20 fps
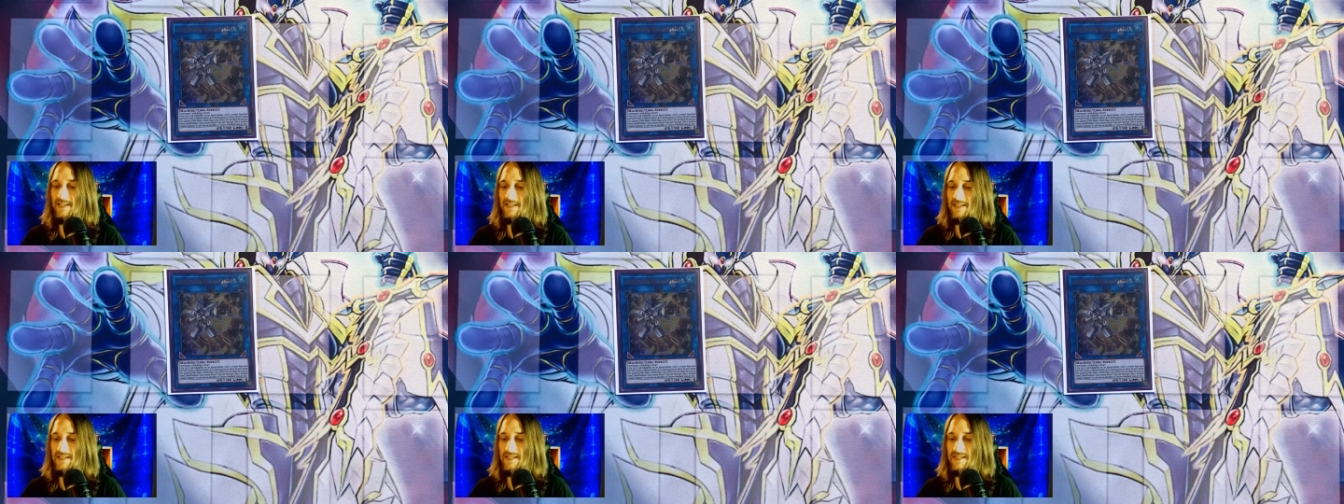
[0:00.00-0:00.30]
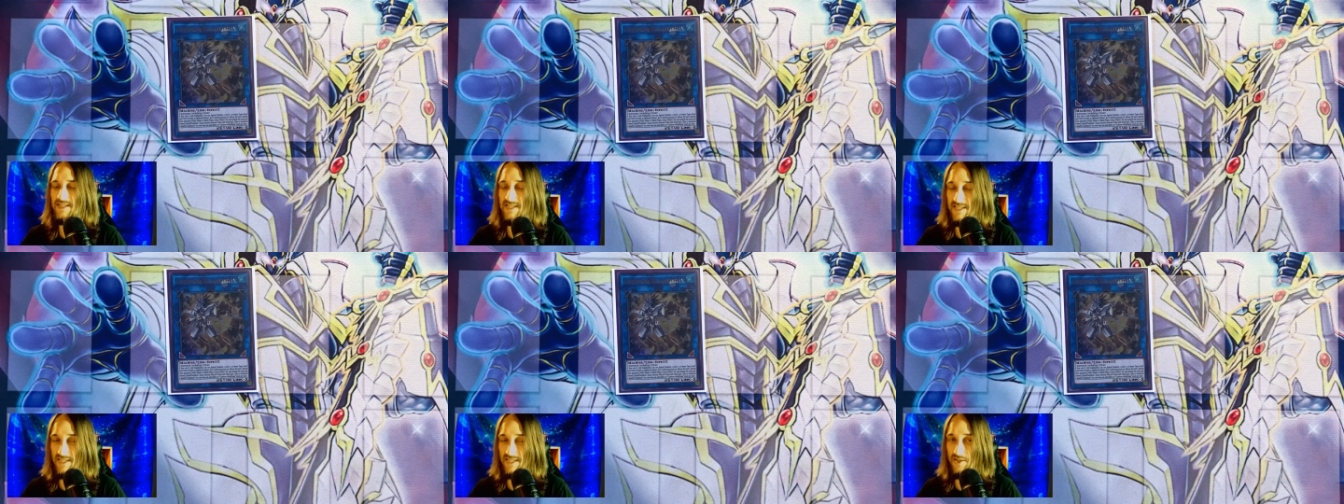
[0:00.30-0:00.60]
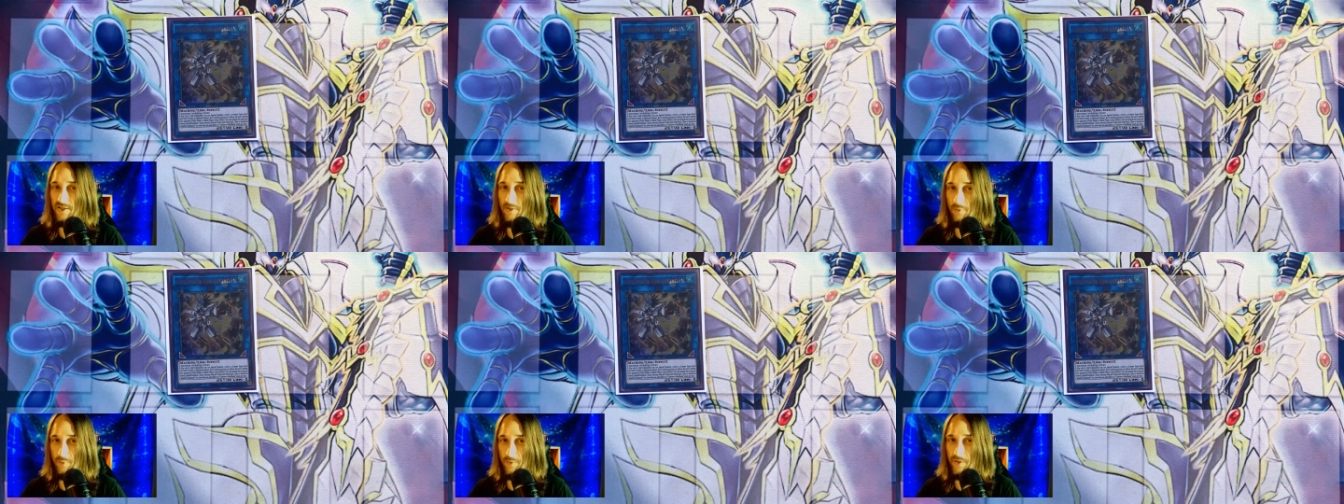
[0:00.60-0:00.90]

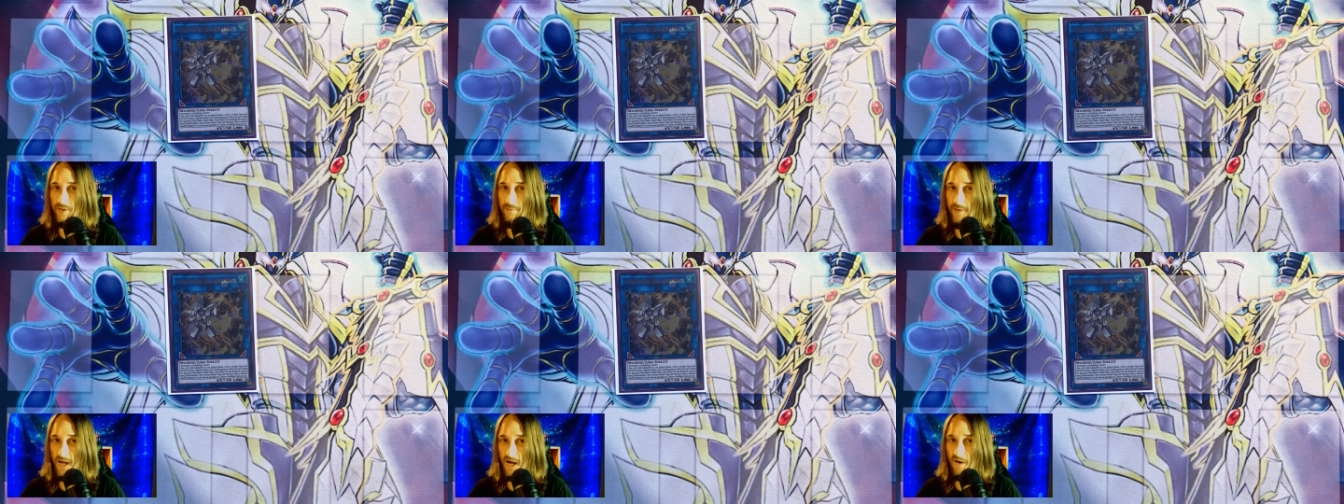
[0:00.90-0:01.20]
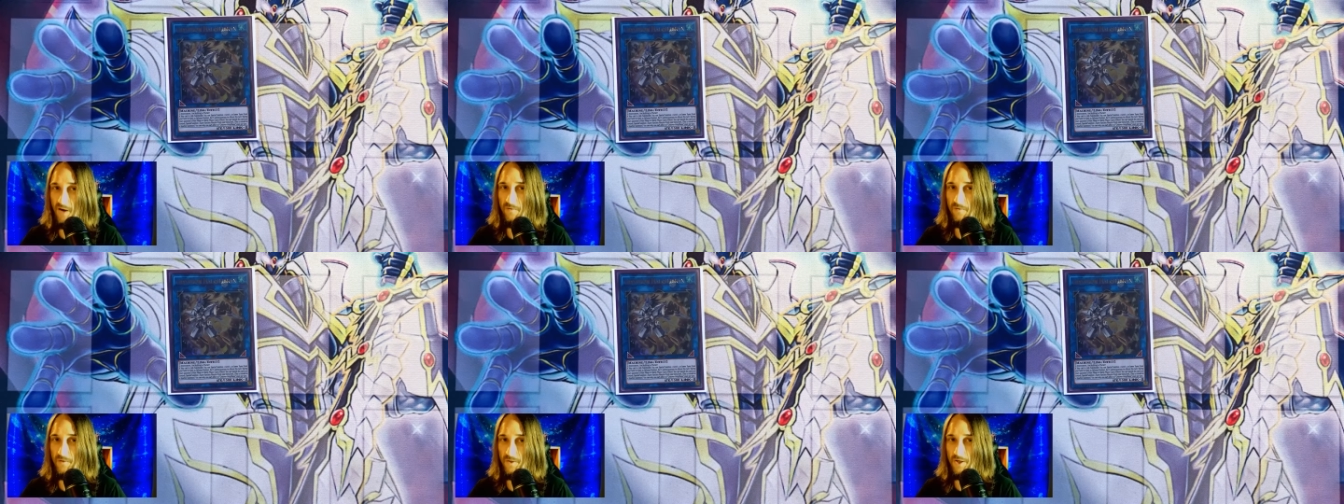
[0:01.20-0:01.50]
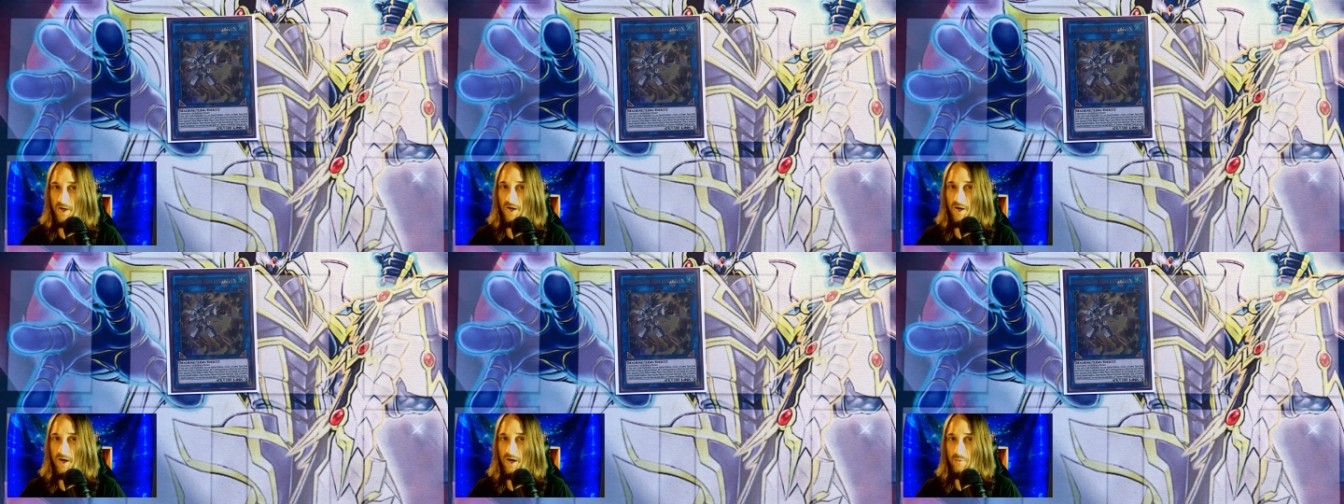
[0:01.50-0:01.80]
still a really powerful
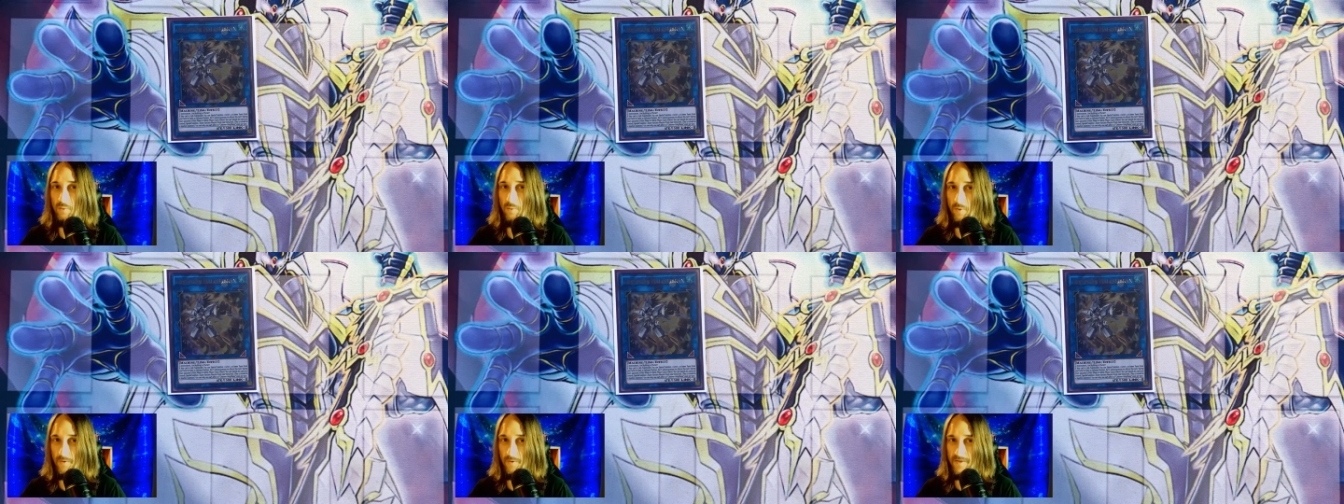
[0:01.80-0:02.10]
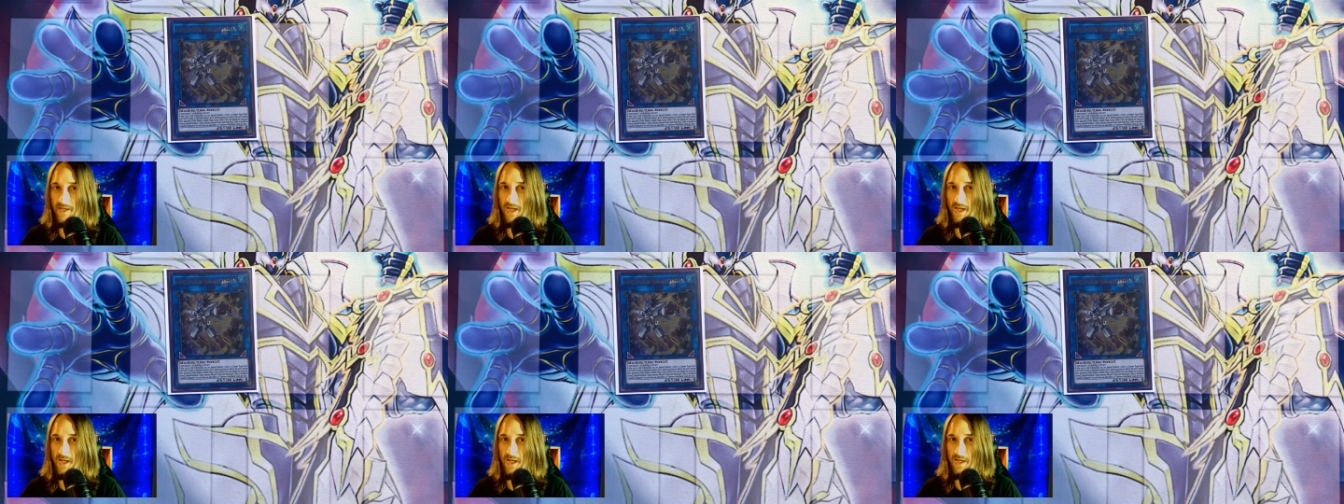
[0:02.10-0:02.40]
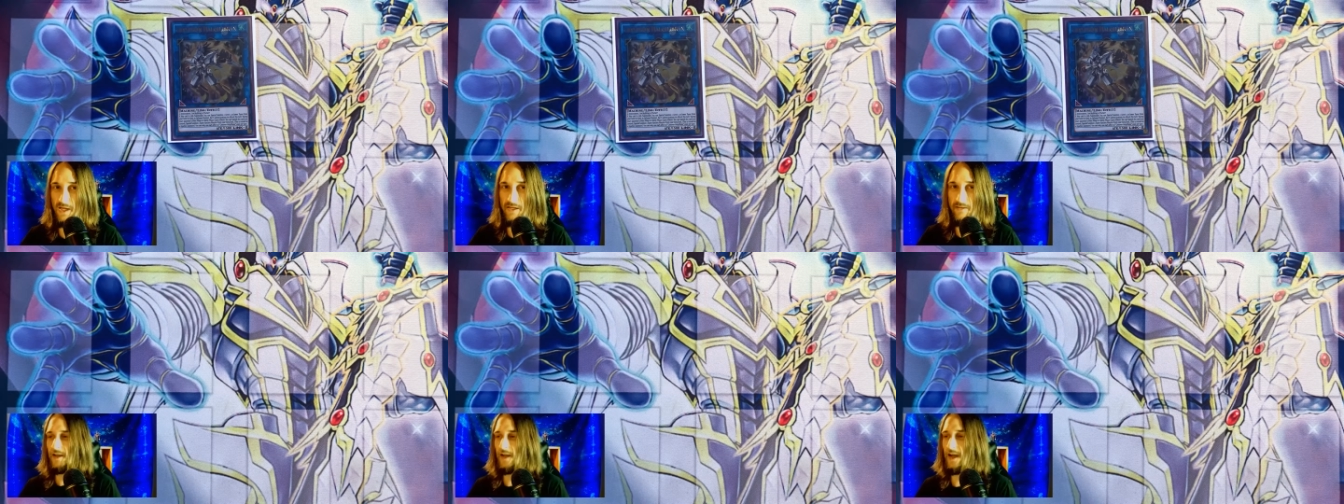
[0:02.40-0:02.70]
card, worth
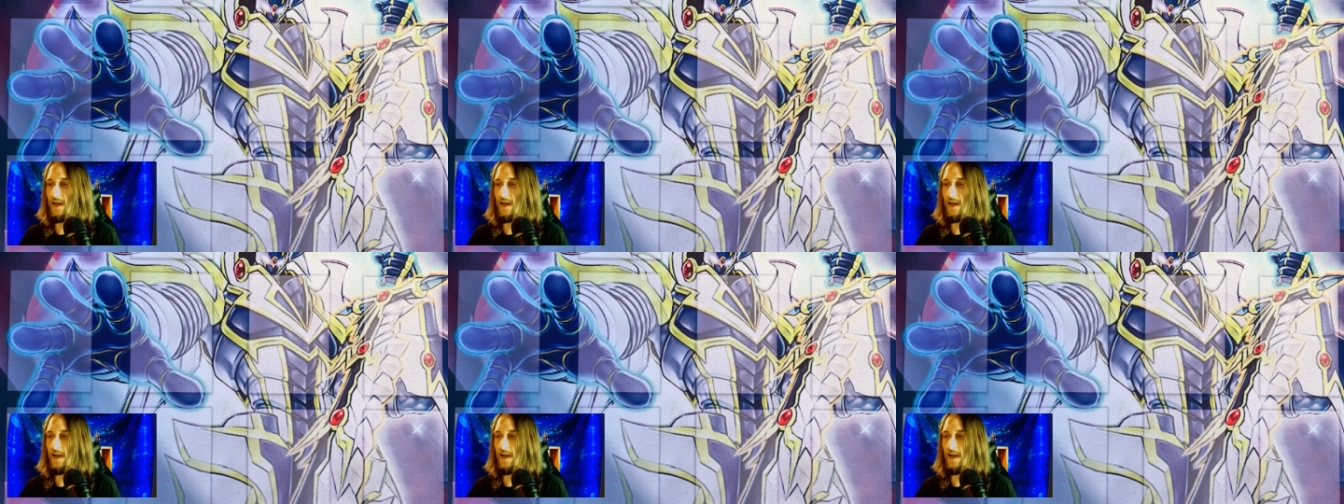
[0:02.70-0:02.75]
taking.